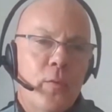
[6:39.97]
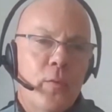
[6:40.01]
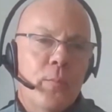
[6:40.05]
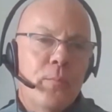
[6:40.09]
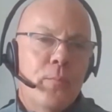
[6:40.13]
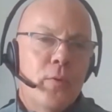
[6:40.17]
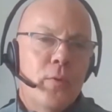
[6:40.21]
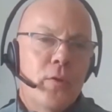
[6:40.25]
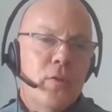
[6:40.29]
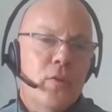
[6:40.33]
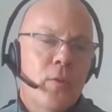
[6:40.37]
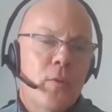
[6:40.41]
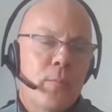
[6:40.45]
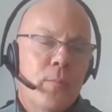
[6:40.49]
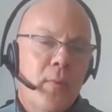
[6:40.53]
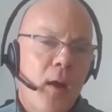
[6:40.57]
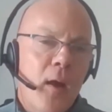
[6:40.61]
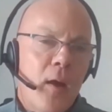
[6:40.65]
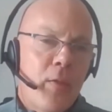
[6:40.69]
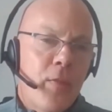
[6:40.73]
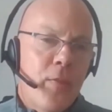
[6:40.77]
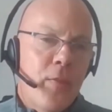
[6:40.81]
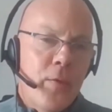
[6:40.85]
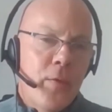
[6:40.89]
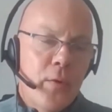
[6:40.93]
would put you
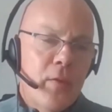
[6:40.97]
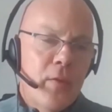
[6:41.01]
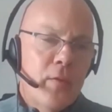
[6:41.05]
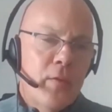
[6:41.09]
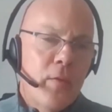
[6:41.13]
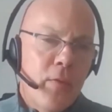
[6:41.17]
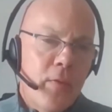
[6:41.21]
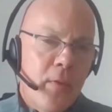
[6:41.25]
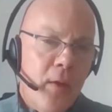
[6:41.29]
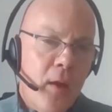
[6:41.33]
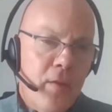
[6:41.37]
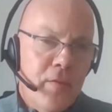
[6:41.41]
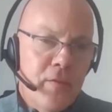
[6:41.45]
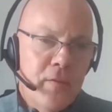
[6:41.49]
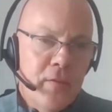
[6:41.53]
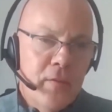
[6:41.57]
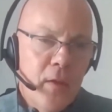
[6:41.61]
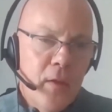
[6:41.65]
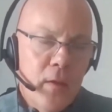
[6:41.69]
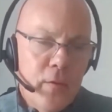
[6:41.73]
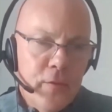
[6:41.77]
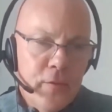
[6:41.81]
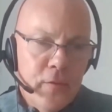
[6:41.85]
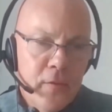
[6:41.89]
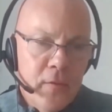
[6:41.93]
back
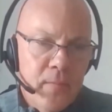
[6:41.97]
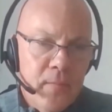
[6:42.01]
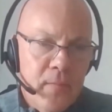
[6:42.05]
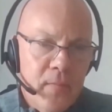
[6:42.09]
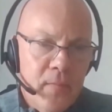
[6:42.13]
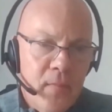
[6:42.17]
$32,000.